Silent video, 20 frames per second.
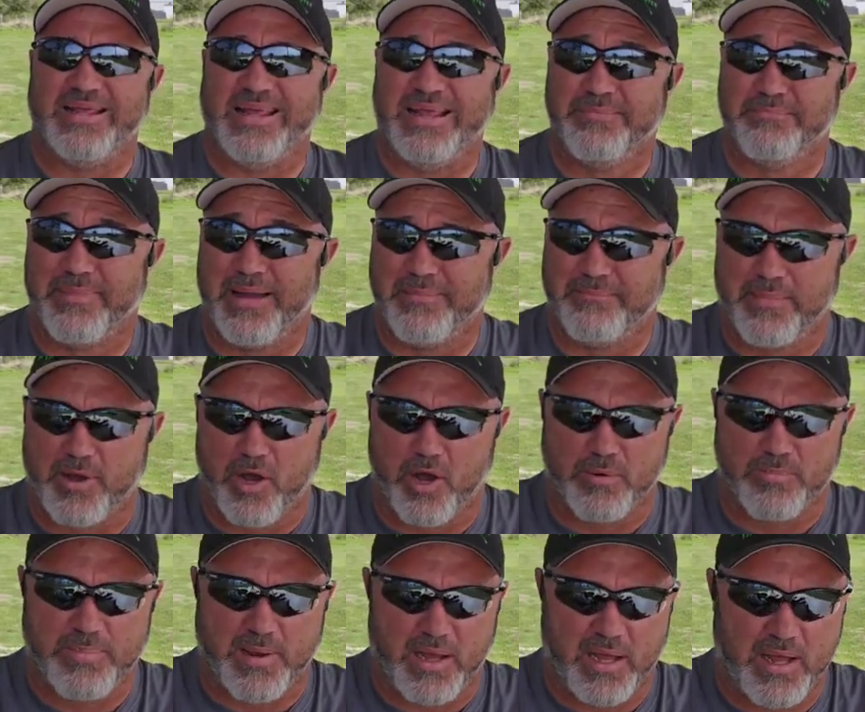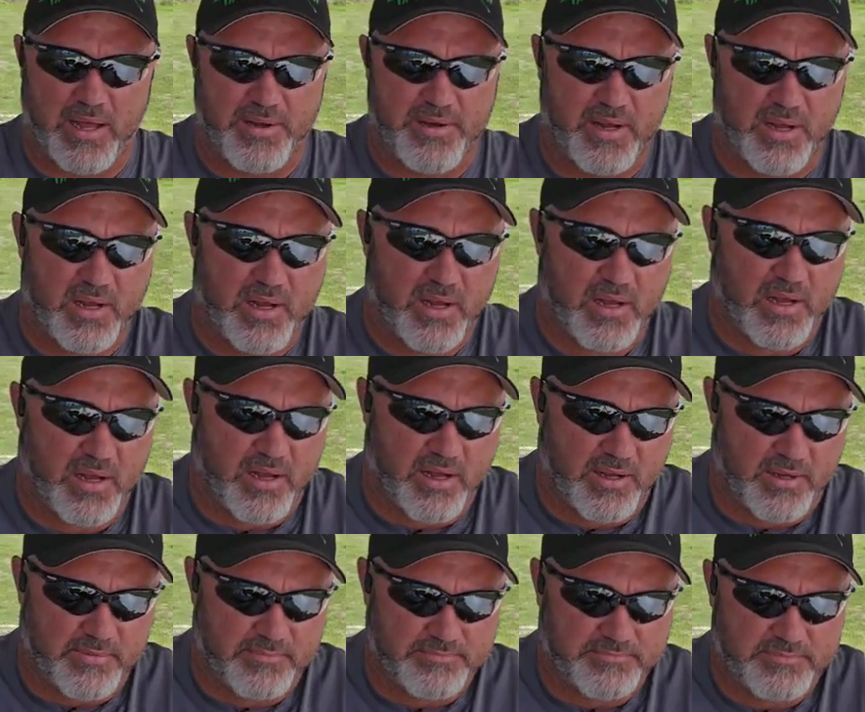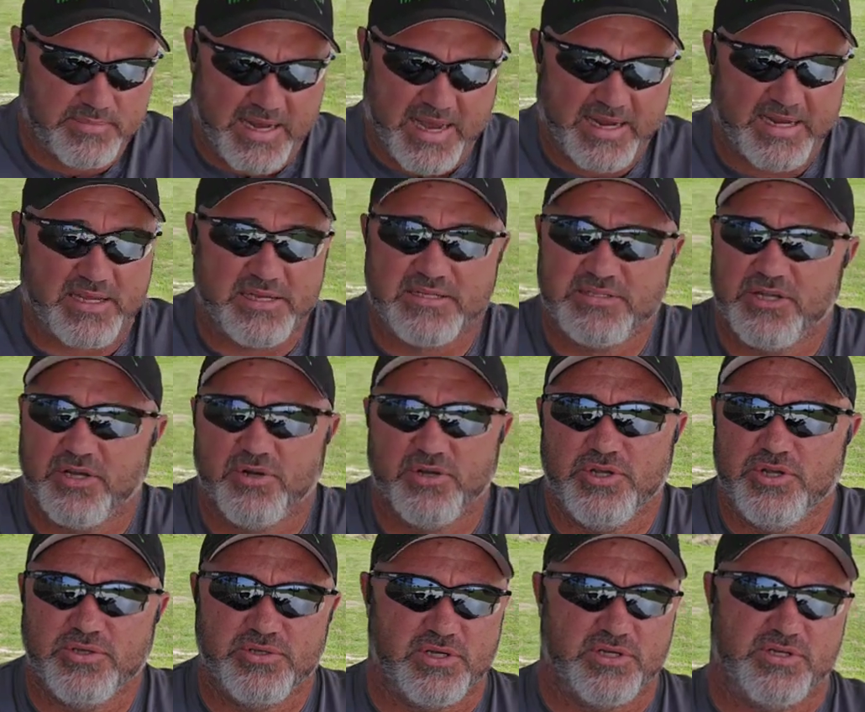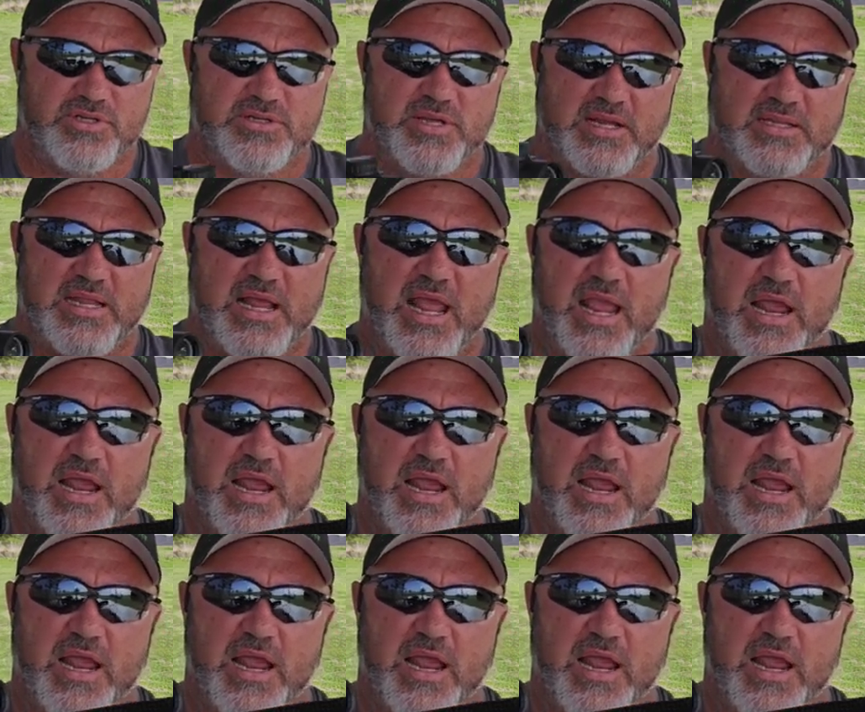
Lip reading: it in my bog pod. I can still use it just like the